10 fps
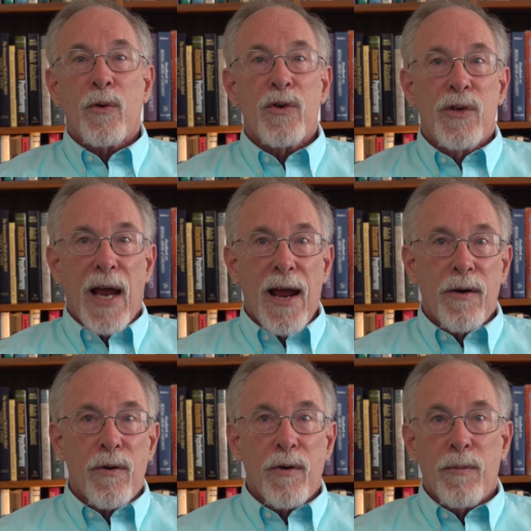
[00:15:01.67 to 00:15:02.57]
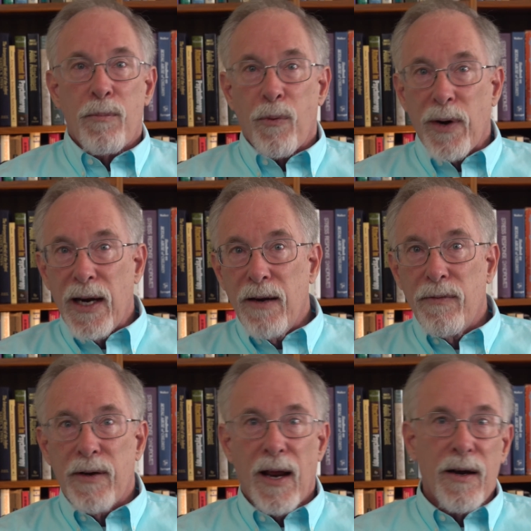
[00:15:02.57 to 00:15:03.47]
standard
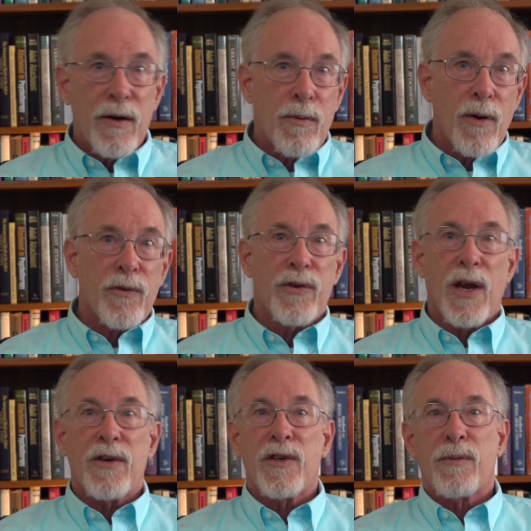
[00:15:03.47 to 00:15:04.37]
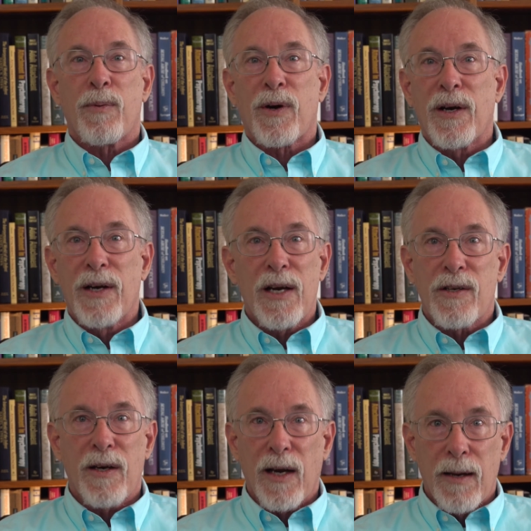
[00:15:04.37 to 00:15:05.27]
brief 10 to 12 sessions per
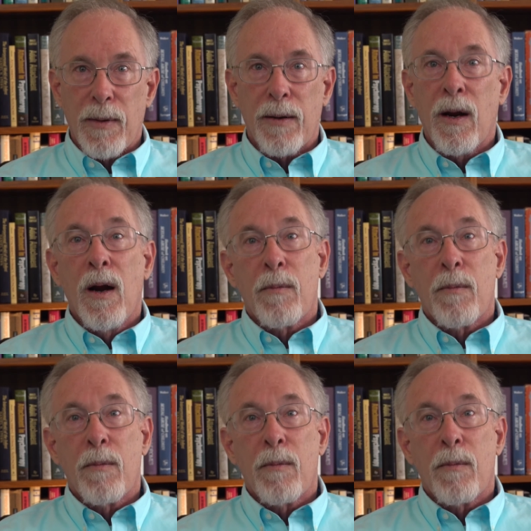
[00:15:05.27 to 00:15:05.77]
condition limit